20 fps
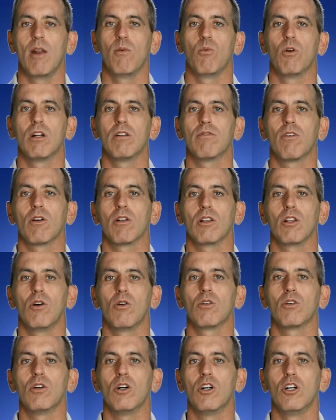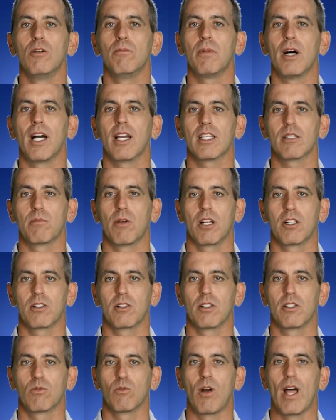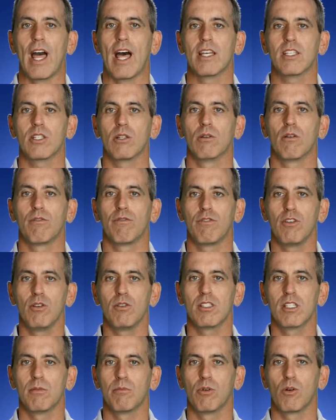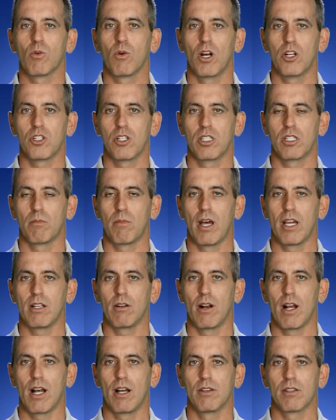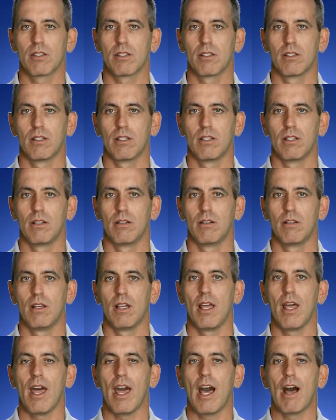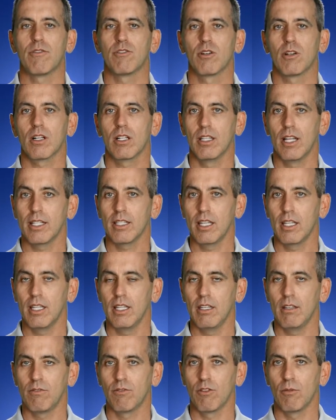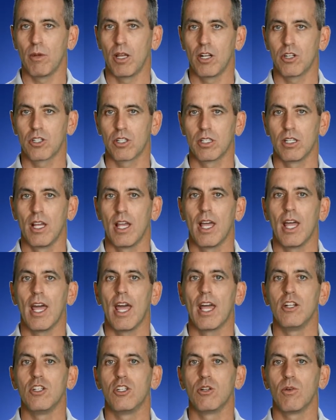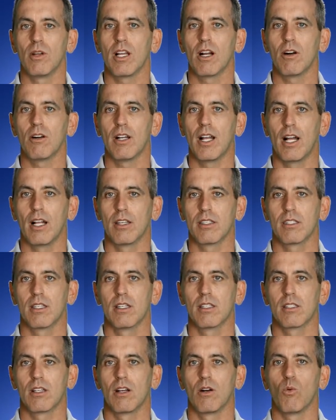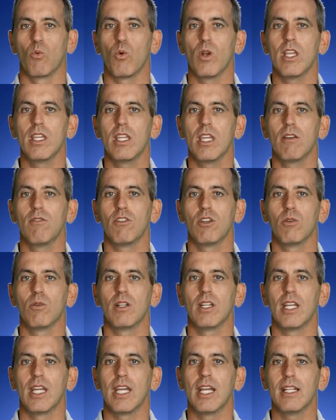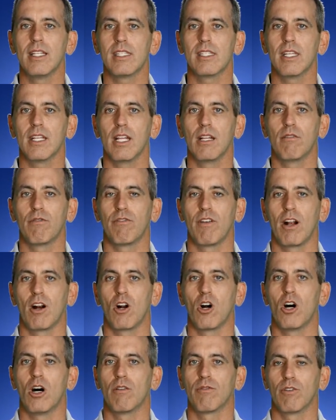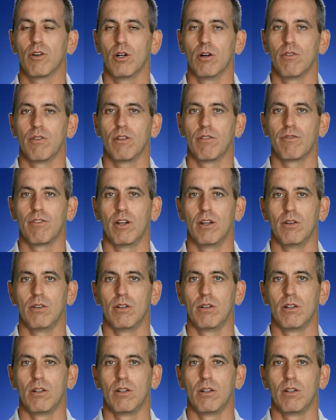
one of our local home buying specialists will ask you a few simple questions about your house. After collecting the information and doing our analysis, we give you an instant and fair offer over the phone.